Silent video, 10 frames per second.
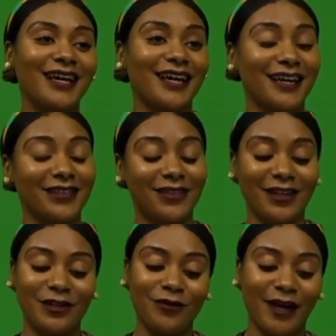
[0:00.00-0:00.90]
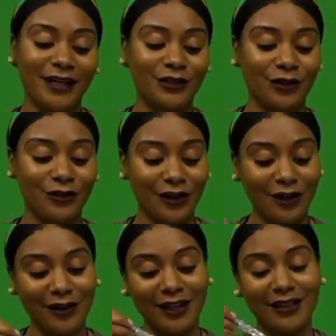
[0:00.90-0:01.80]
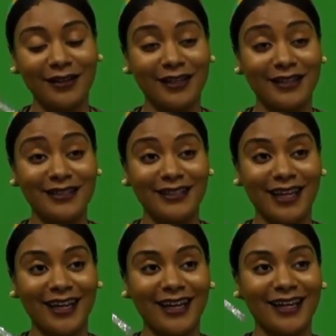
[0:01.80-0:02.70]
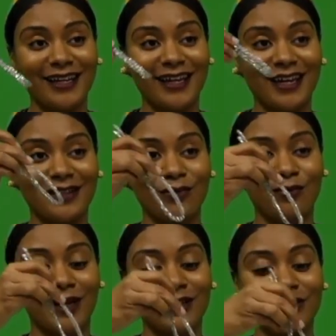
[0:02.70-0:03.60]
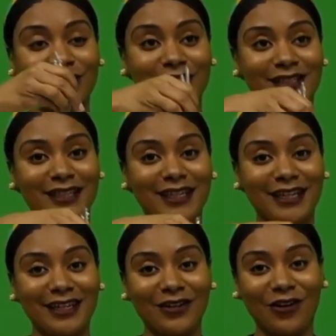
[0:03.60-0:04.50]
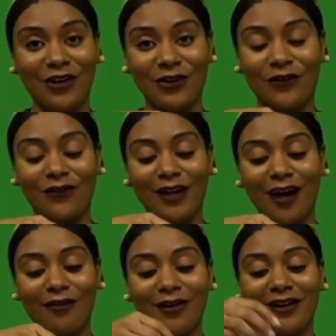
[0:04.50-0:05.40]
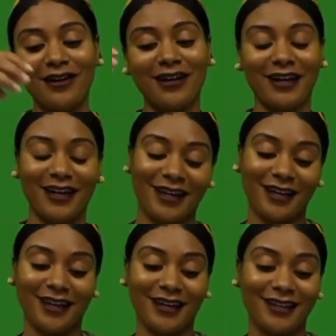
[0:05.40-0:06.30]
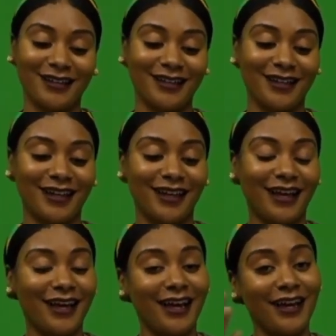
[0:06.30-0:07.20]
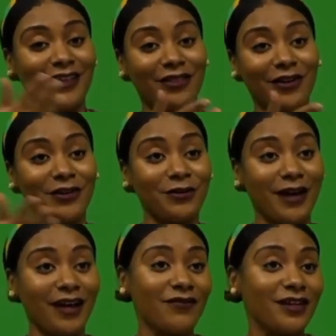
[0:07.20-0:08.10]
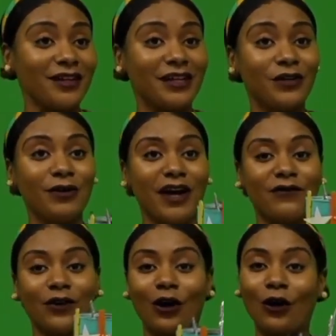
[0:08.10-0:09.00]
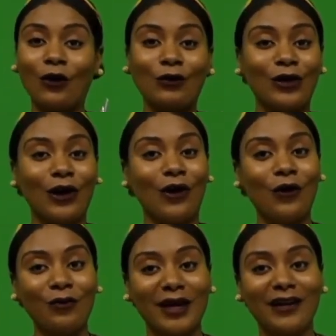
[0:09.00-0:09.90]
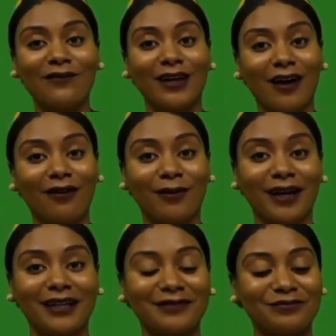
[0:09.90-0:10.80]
And then you add your dirt in the inside and you plant your seed or your flower, and there you have it. You have your own homemade flower pot.